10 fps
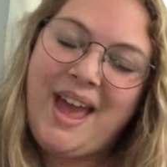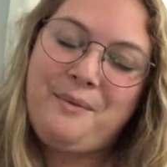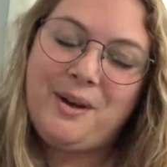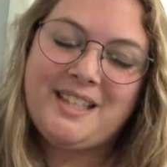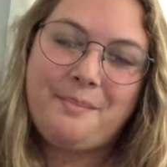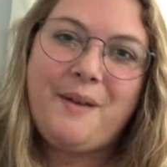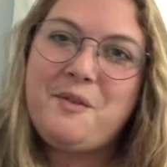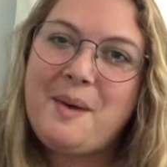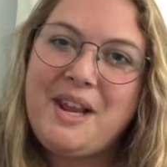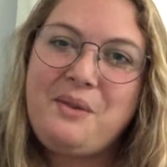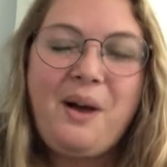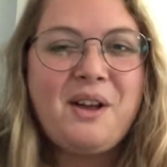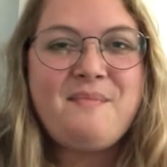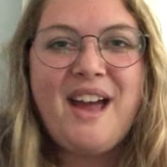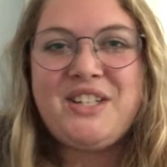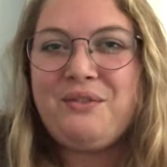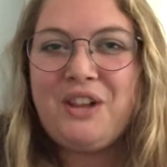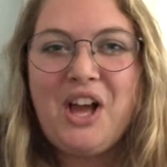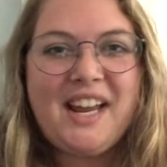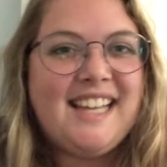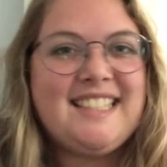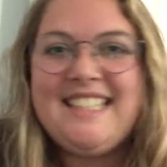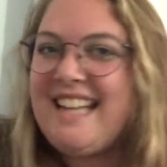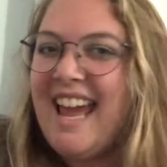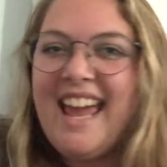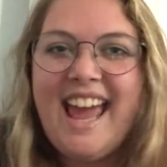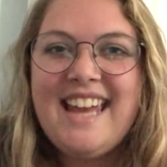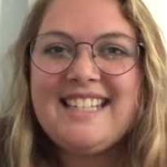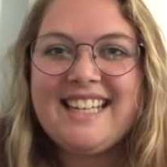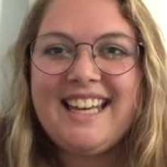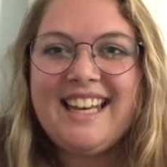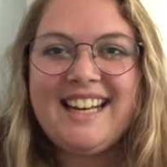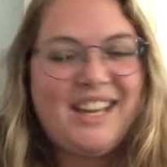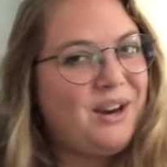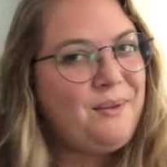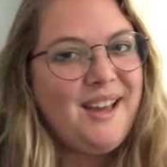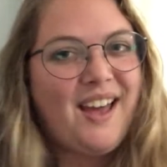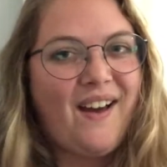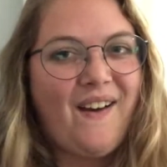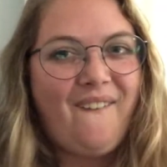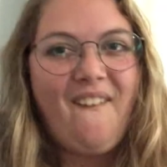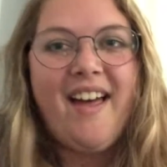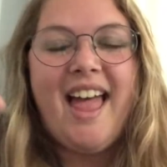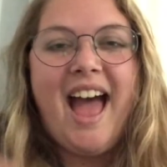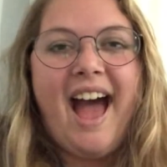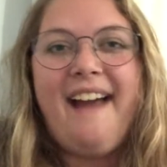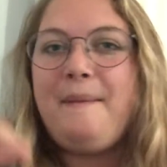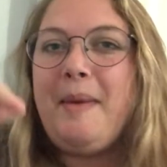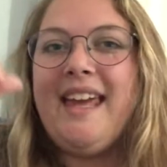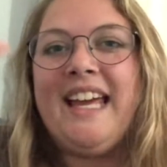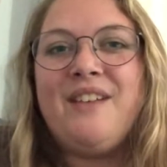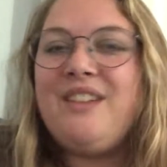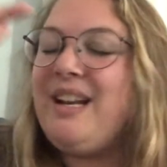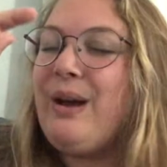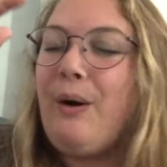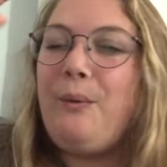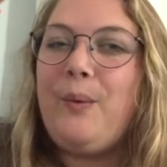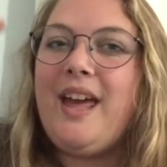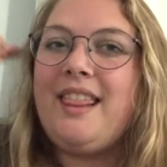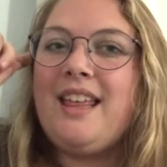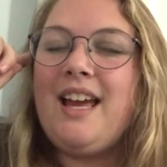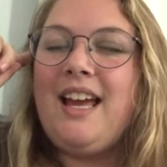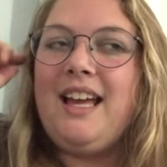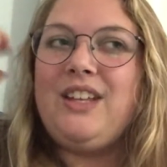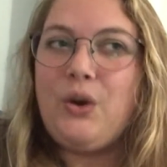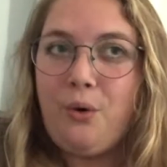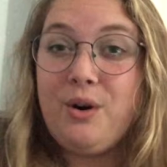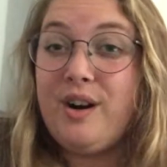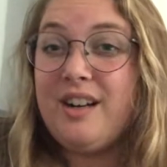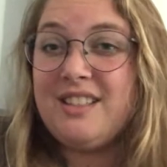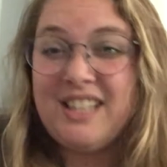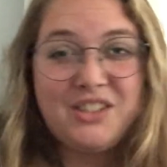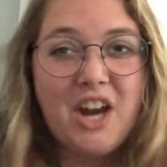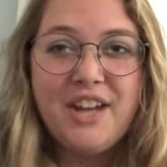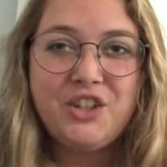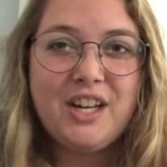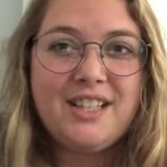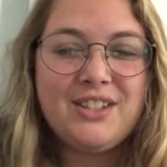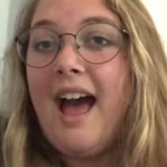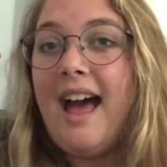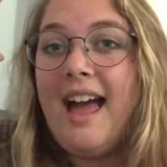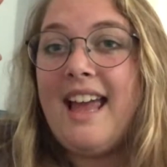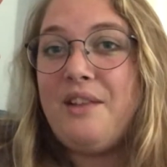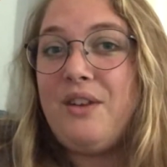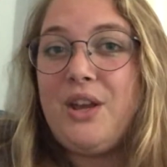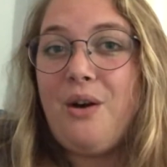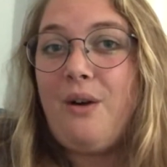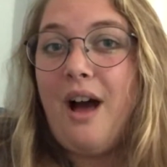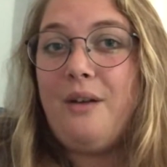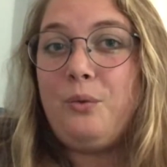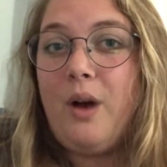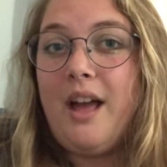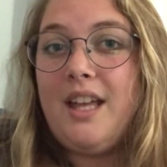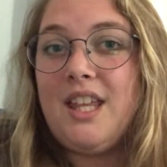What's up, everybody? Welcome back to Vlogust, day 18. Here we go. I am making a video with your suggestions and a video of what